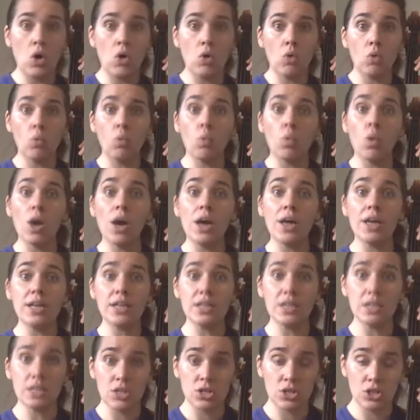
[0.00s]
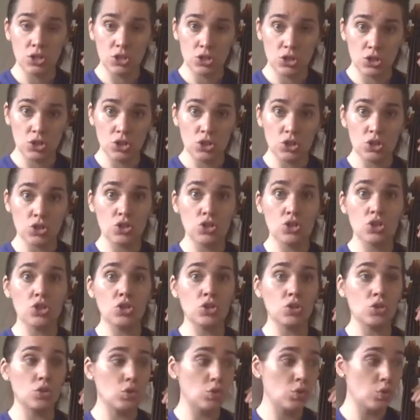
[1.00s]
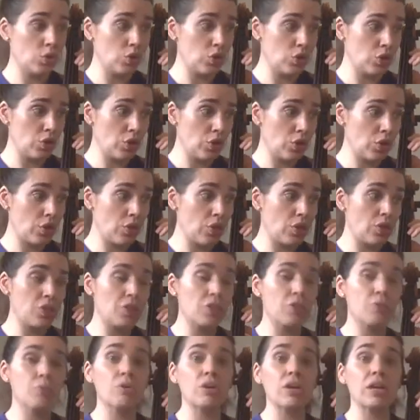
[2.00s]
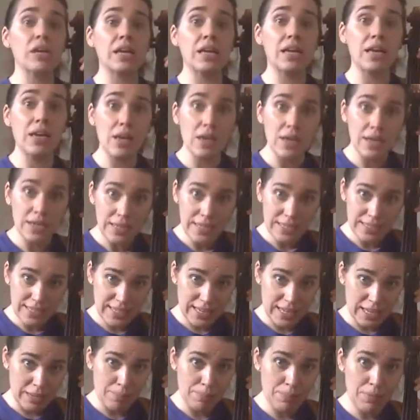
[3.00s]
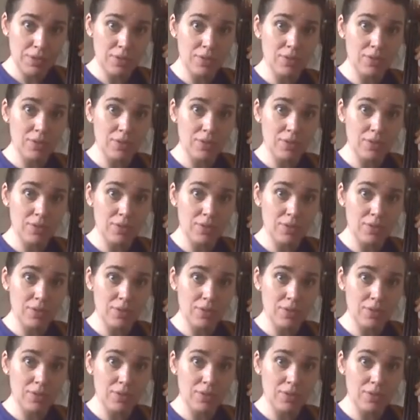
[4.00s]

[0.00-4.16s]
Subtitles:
1, 2, 3. Tip.